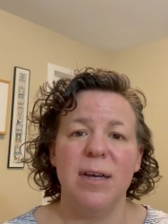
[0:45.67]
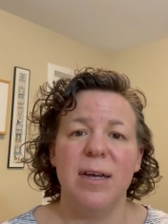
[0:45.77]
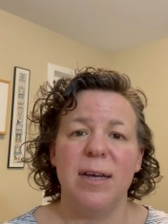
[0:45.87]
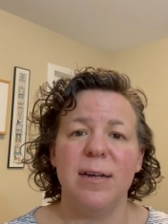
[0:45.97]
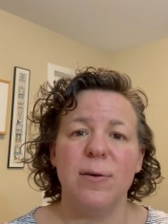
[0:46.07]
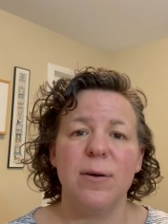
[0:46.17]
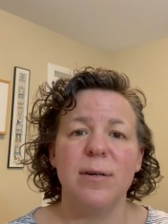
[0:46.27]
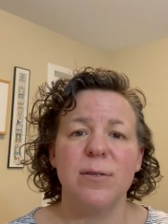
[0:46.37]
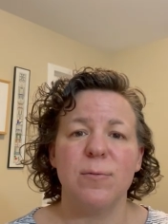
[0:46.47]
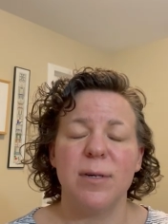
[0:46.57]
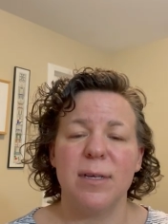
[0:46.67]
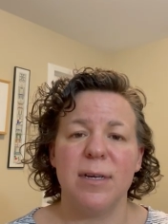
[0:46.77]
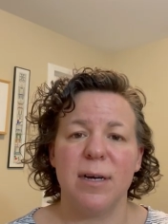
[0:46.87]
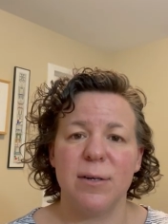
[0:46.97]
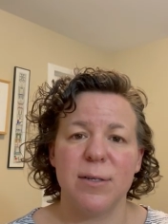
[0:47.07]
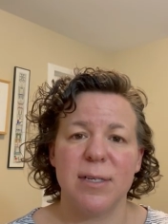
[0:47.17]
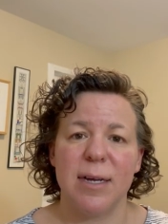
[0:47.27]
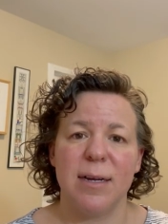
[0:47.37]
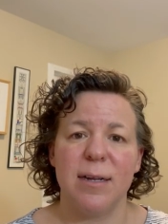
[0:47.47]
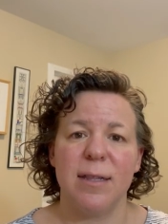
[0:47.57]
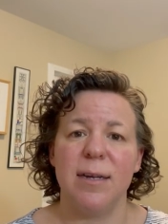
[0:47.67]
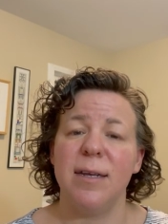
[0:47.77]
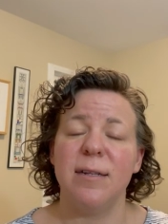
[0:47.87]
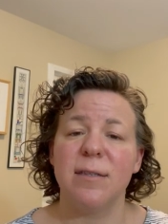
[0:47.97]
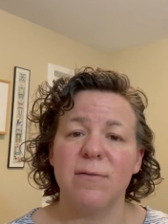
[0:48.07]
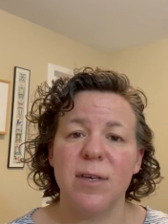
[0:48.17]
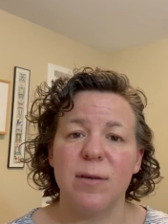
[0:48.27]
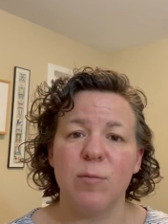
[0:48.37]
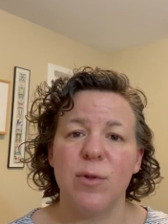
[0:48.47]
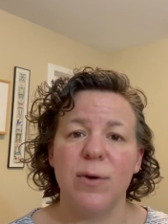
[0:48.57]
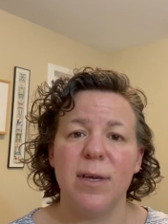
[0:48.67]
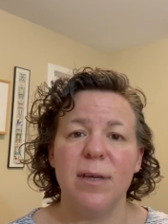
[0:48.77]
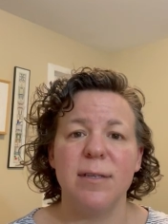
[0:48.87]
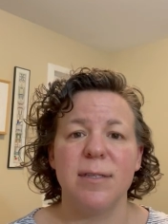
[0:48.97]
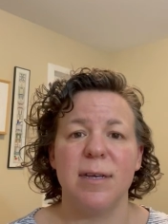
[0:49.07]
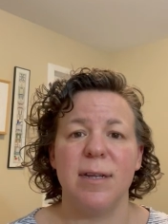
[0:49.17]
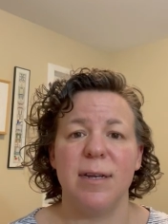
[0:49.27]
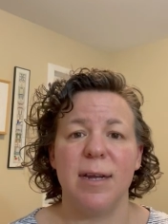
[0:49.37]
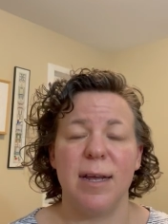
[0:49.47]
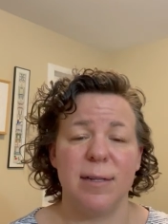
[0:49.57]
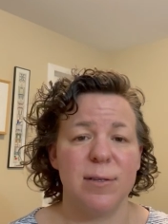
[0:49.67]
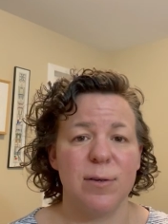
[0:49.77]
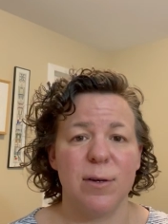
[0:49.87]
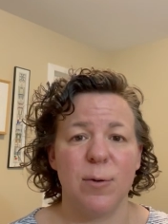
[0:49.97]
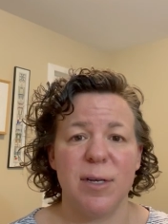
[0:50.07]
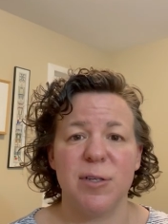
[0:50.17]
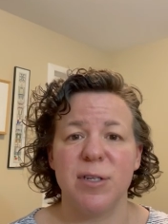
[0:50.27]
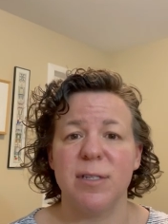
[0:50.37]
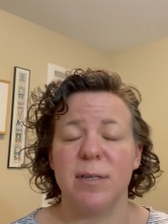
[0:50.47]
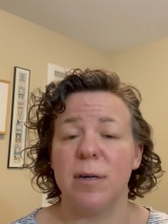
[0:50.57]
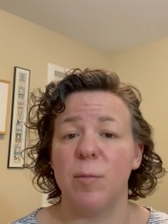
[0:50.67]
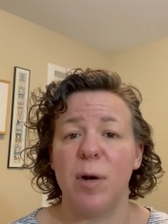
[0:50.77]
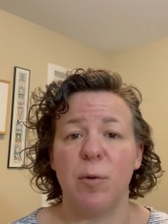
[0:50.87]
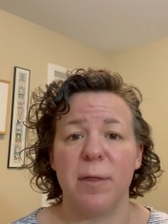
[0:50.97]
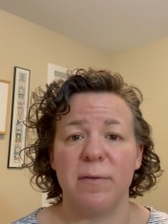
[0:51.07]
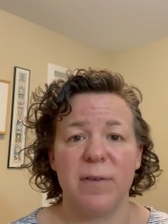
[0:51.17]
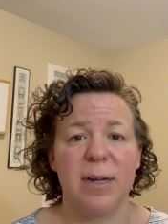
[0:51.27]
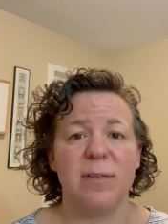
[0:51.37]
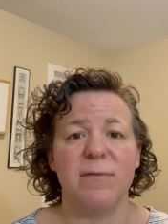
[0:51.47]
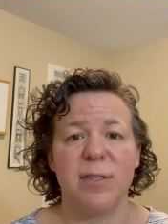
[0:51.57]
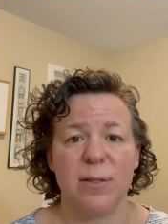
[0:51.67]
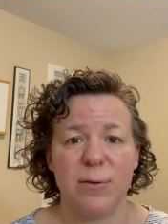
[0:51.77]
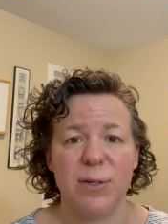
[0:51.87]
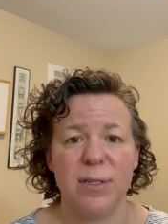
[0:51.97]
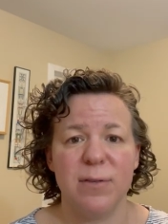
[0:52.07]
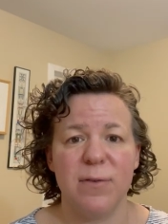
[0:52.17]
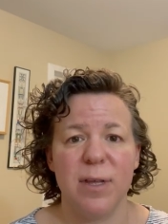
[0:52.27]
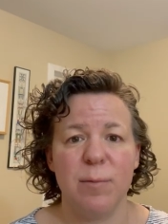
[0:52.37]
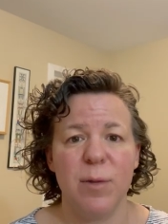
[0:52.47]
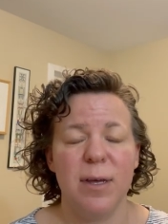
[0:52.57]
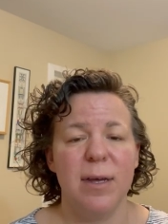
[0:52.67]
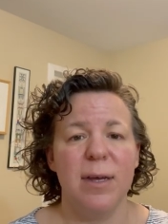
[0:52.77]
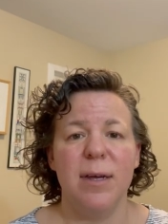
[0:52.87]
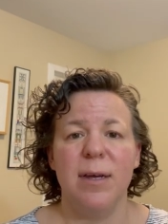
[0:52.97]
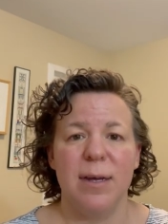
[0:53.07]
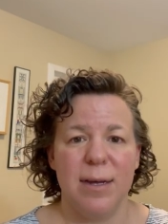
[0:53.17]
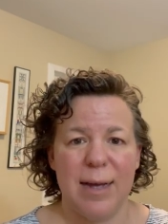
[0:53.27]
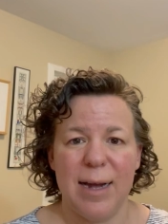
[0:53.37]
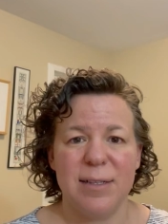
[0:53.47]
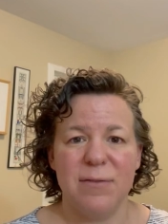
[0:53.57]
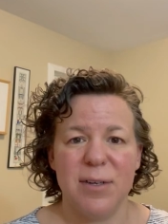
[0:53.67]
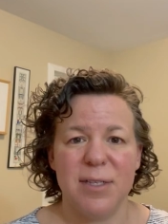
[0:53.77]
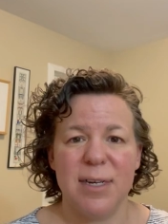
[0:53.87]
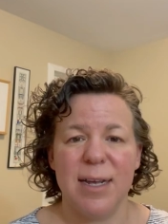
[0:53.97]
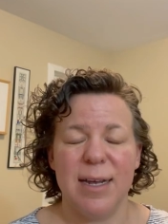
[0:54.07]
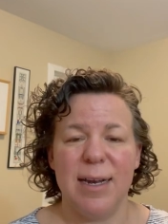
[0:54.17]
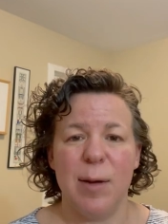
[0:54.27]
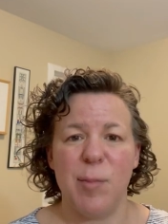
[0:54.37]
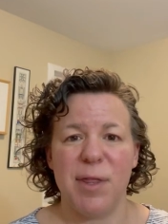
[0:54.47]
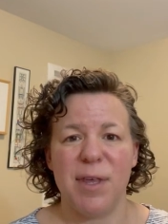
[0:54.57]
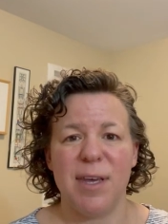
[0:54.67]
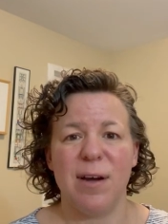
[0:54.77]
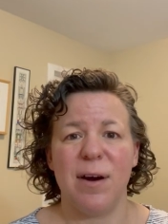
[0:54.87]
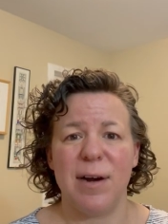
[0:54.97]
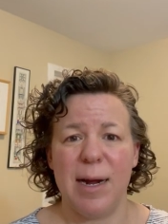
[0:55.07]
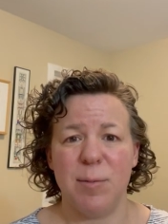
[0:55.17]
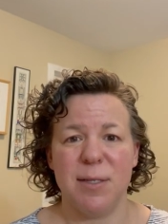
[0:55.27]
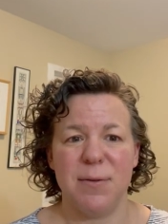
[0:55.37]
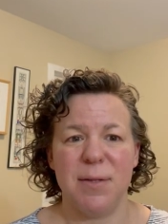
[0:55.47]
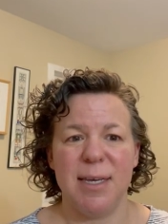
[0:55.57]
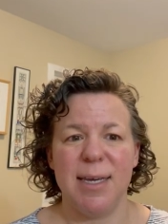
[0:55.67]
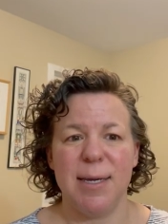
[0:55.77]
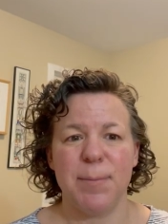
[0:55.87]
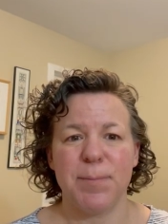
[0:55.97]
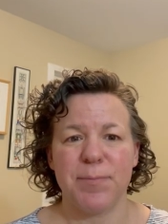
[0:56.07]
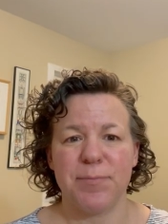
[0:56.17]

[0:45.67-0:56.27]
and in order to really understand the needs of the employees and answer the questions and come up with effective solutions for them, active listening and empathy are absolutely key.